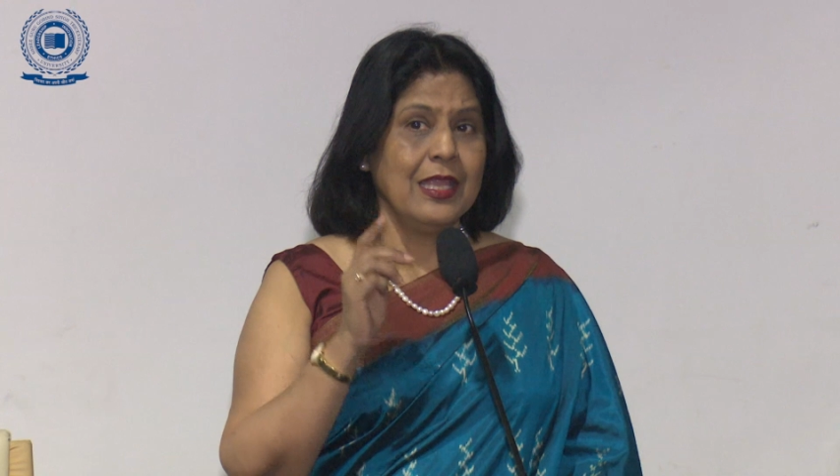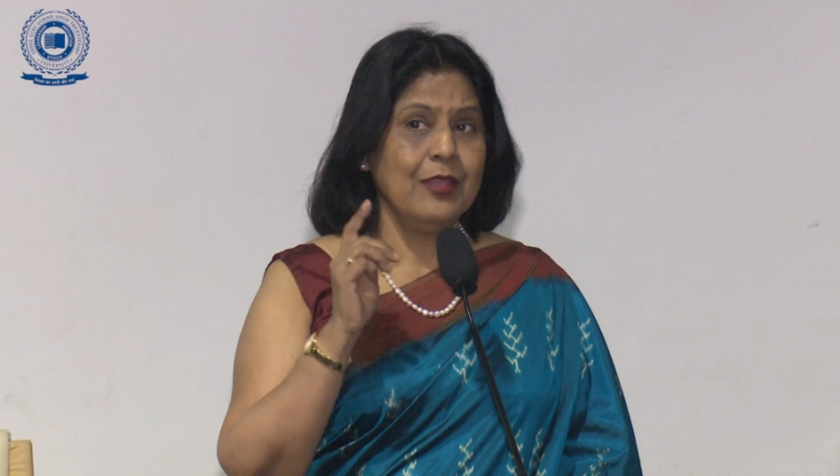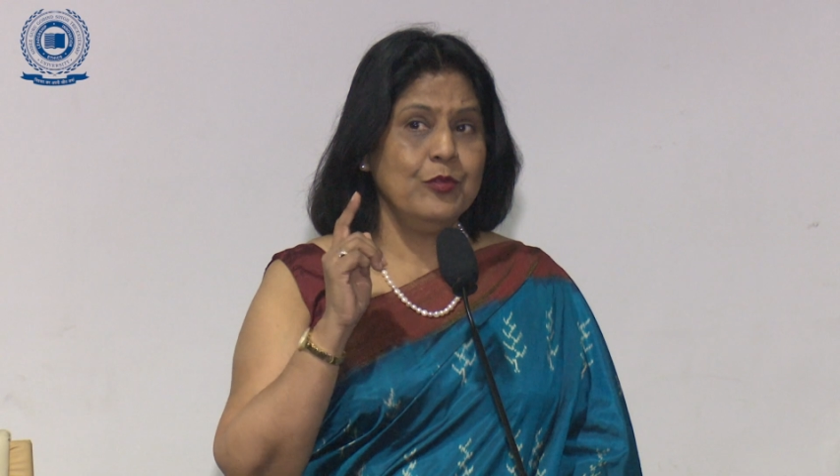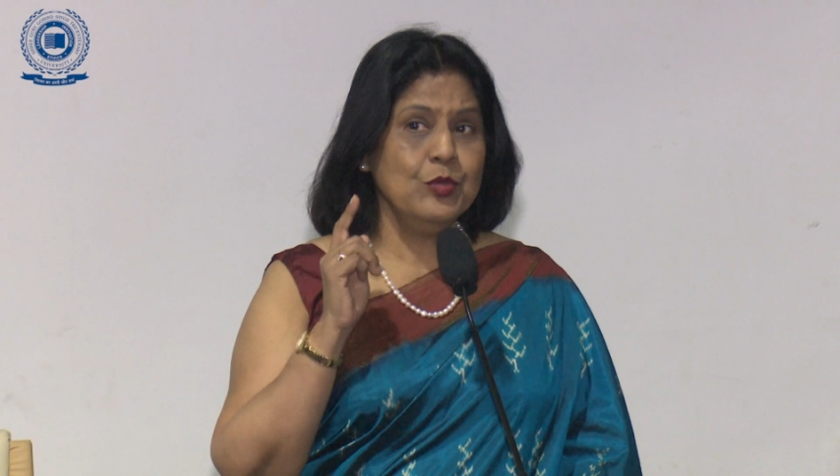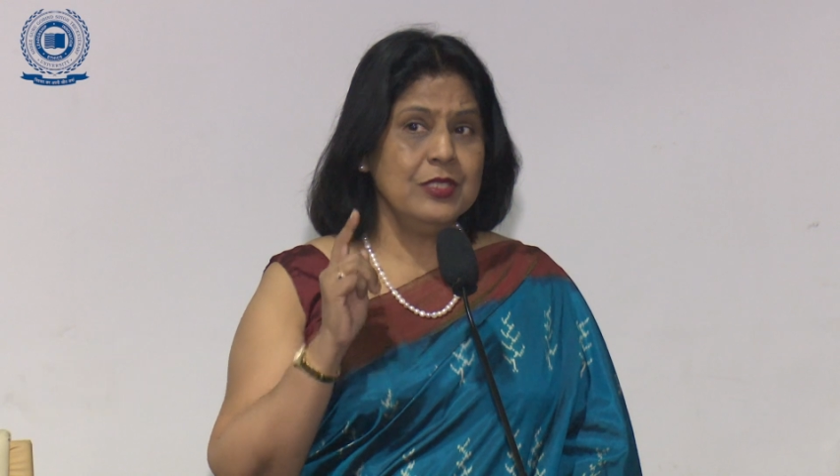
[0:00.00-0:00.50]

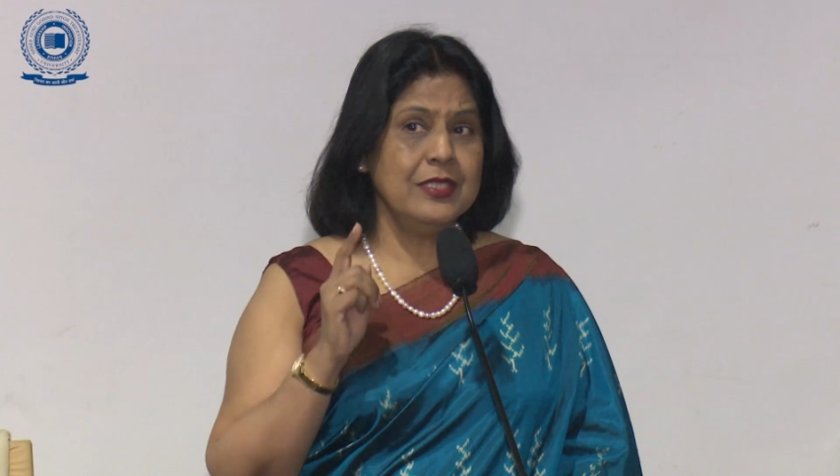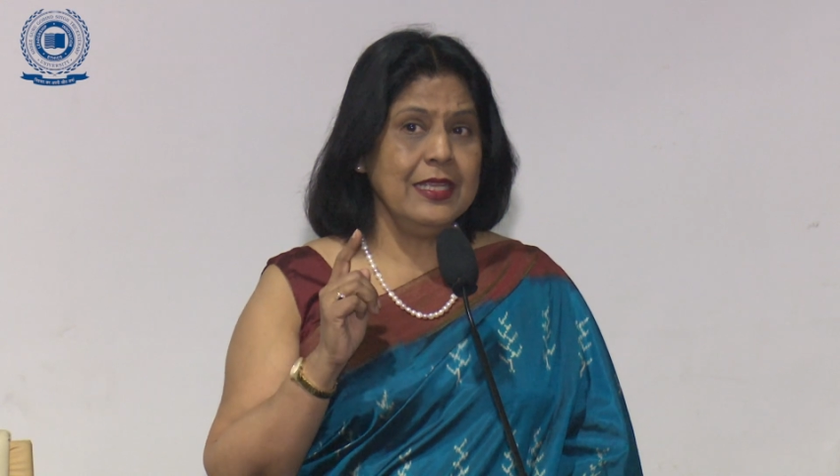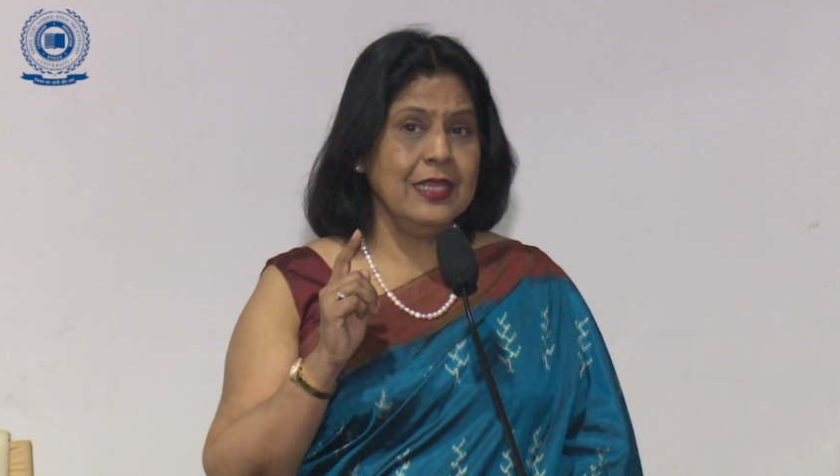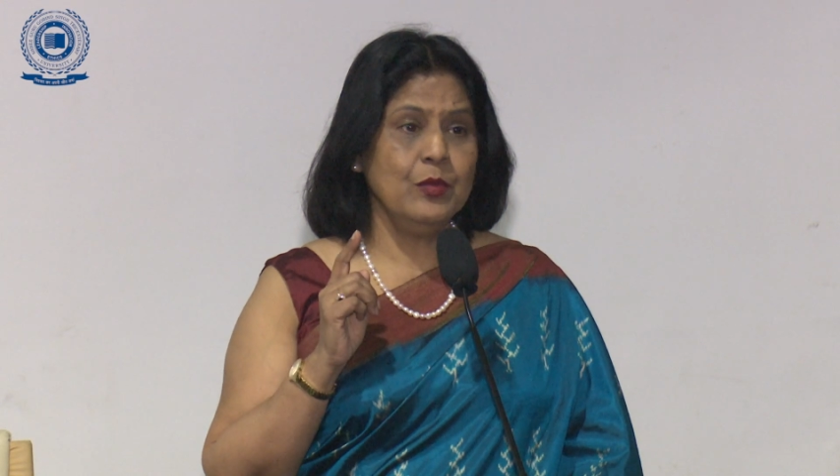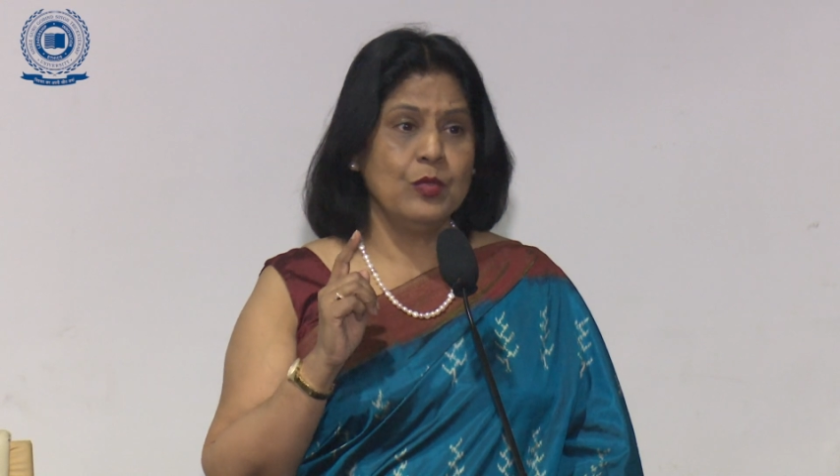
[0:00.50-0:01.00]
if you
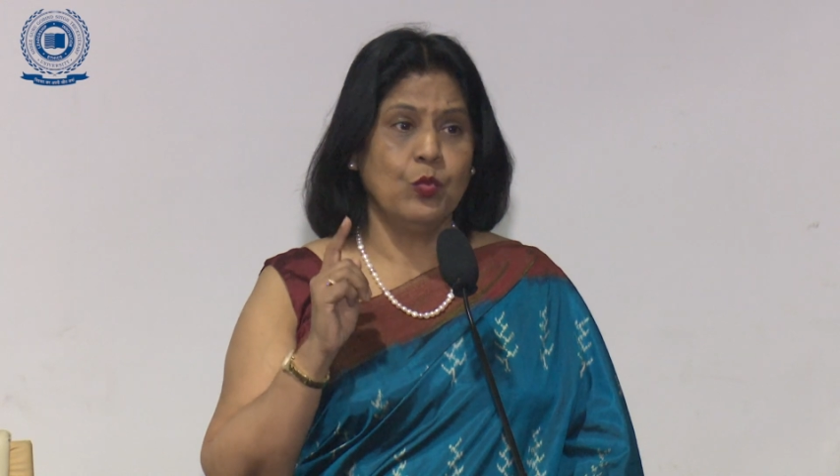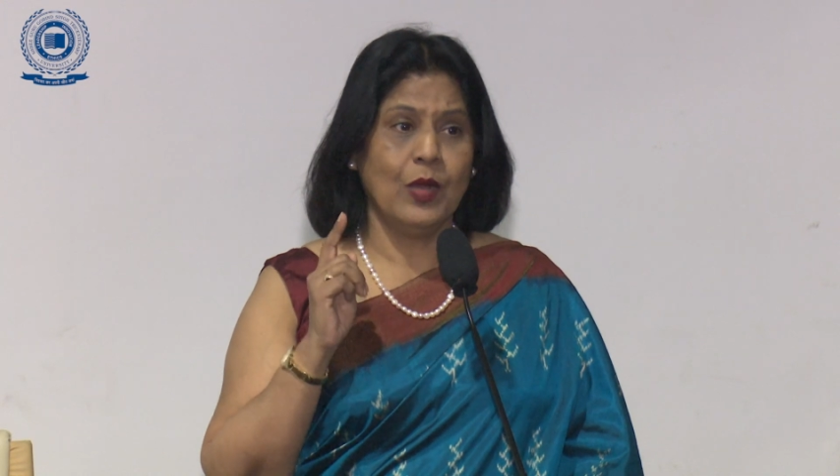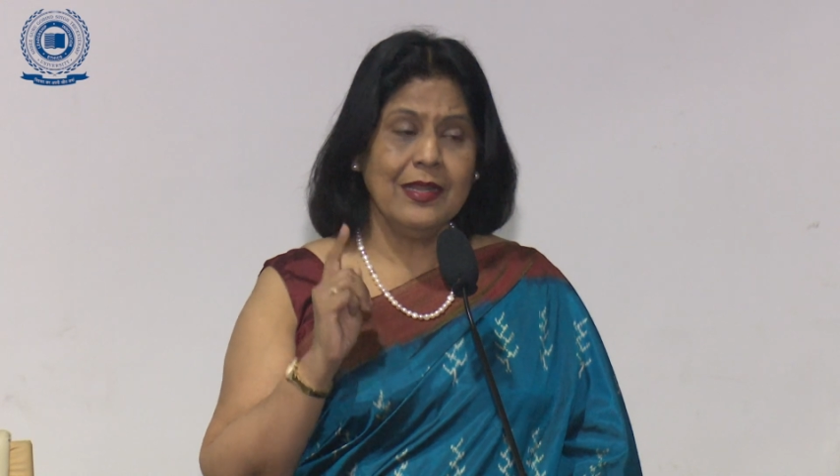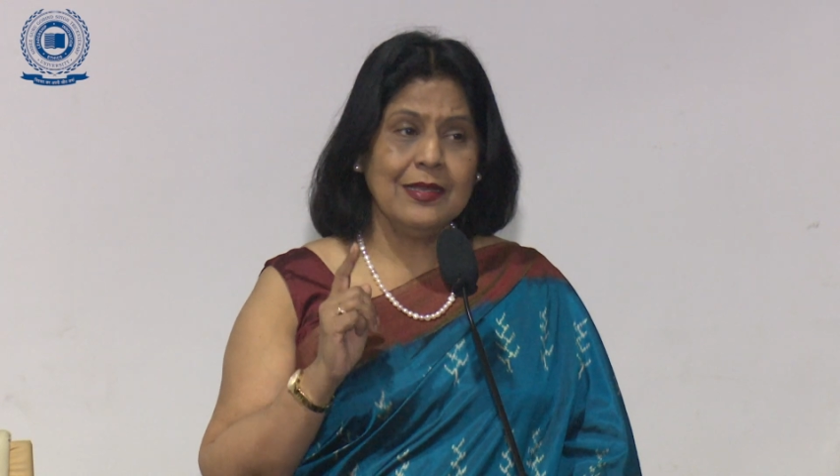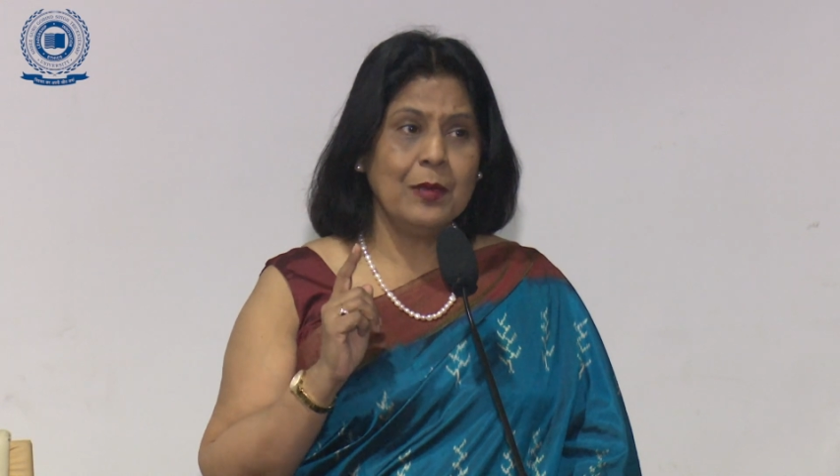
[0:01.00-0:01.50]
deal with
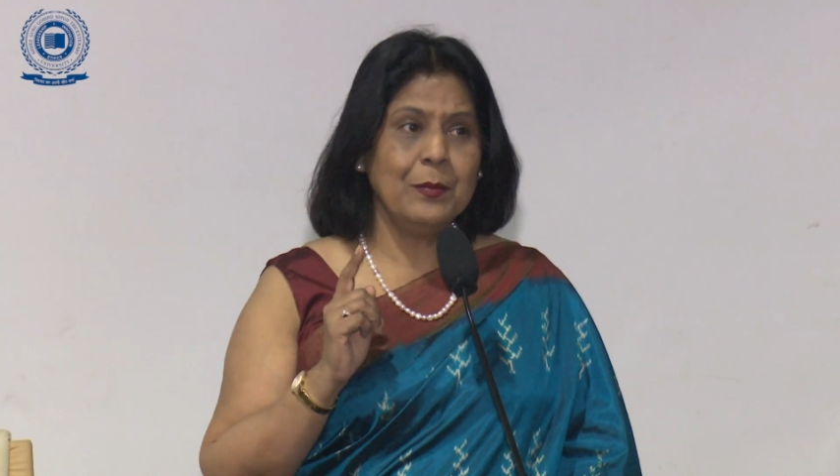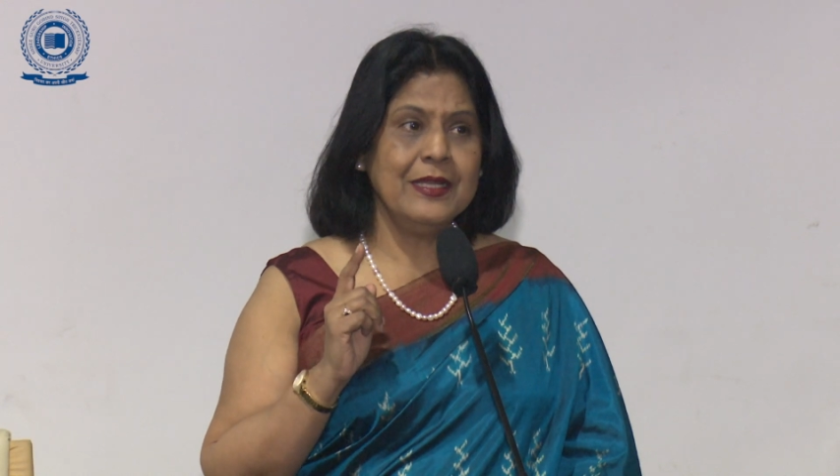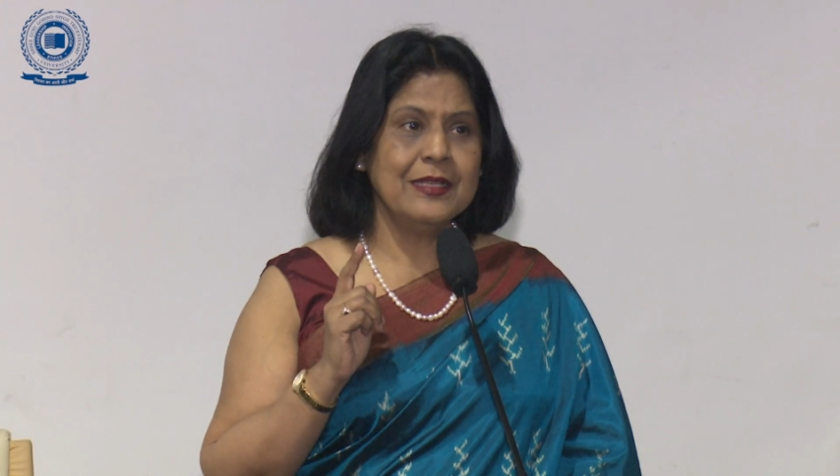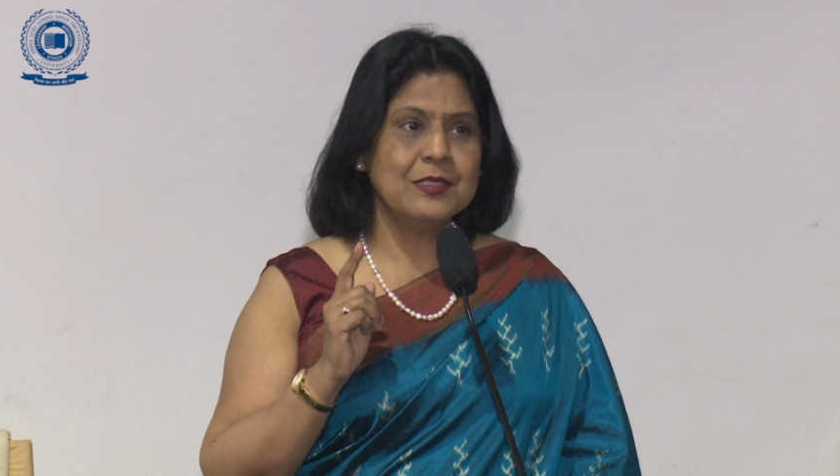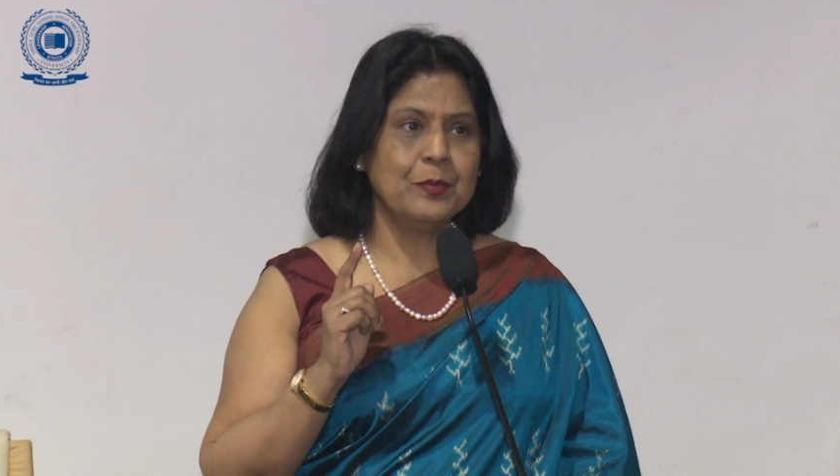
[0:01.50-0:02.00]
one
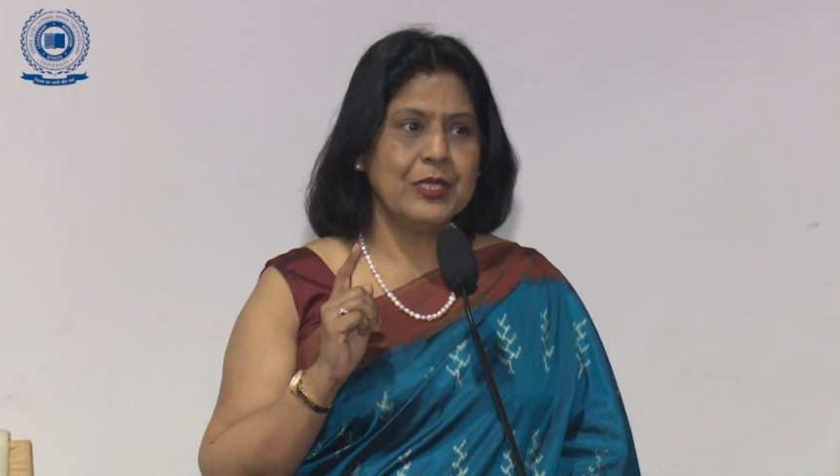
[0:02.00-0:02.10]
complete denture